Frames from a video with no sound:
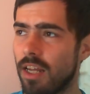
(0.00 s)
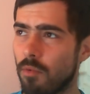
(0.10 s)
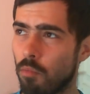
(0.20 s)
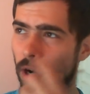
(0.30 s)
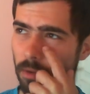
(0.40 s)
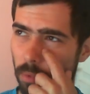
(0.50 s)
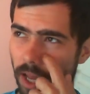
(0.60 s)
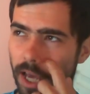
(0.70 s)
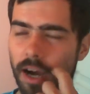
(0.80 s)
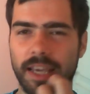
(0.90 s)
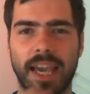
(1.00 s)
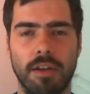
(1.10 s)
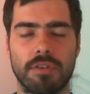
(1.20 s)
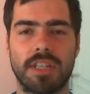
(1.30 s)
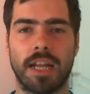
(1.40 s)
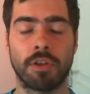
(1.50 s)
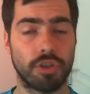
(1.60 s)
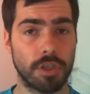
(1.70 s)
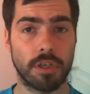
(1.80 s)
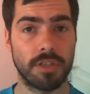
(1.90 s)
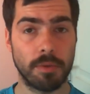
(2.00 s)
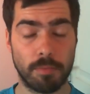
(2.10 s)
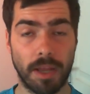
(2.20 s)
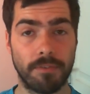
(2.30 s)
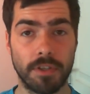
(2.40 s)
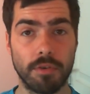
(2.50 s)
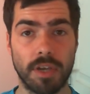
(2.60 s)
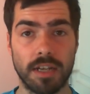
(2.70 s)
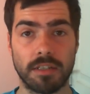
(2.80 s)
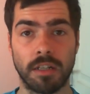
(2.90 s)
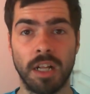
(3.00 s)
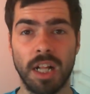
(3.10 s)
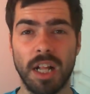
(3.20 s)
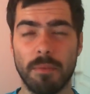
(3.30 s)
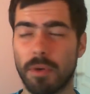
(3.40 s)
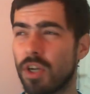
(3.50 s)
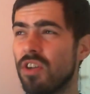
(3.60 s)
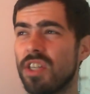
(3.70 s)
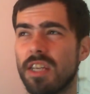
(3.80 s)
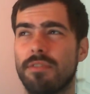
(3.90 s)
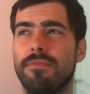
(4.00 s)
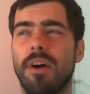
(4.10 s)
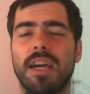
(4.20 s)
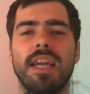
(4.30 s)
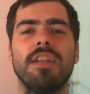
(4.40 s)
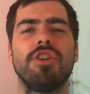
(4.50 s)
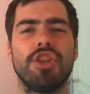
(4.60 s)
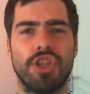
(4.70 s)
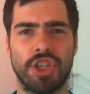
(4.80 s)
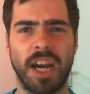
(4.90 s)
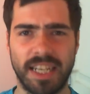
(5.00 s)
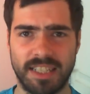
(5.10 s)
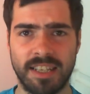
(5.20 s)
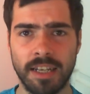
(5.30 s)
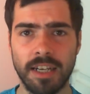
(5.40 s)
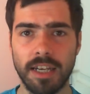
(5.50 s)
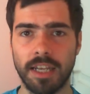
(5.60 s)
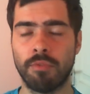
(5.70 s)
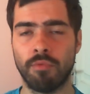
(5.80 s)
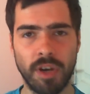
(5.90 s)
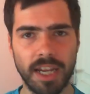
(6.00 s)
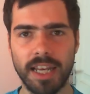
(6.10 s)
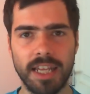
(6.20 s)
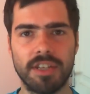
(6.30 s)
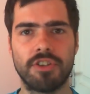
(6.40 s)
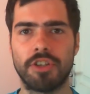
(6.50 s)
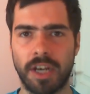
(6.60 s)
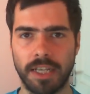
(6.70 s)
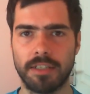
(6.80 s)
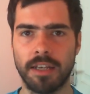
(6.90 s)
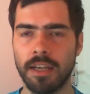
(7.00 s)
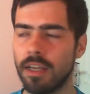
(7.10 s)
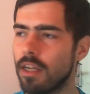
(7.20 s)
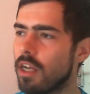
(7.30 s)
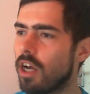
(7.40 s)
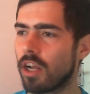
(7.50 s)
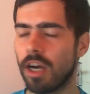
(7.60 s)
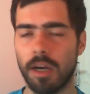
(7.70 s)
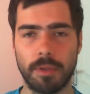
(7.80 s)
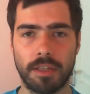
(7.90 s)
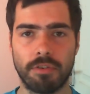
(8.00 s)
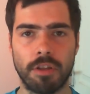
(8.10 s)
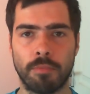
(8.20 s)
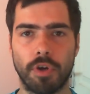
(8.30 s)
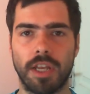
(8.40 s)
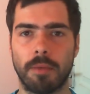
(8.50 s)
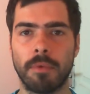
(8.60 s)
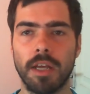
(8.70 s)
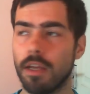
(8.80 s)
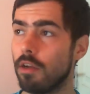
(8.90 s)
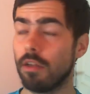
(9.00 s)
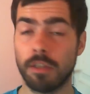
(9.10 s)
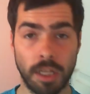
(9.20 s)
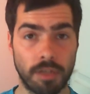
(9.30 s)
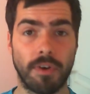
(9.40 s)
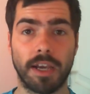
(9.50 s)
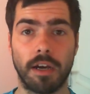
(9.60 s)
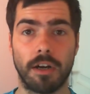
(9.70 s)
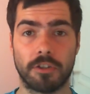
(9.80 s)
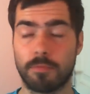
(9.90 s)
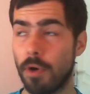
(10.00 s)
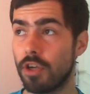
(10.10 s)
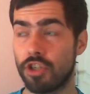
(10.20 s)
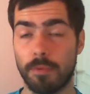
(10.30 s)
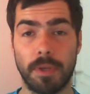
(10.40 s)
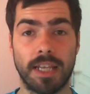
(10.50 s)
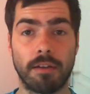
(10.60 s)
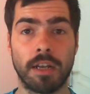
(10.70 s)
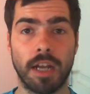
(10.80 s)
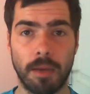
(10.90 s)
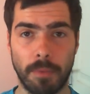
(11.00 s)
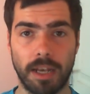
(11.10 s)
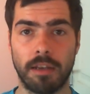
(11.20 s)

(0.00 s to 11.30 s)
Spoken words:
One player I cannot stand, not just because he played for Newcastle, because he's fucking shite. He really is shite. And I hope they throw the book at him. Another red card. Spurs should have been down to 9 men.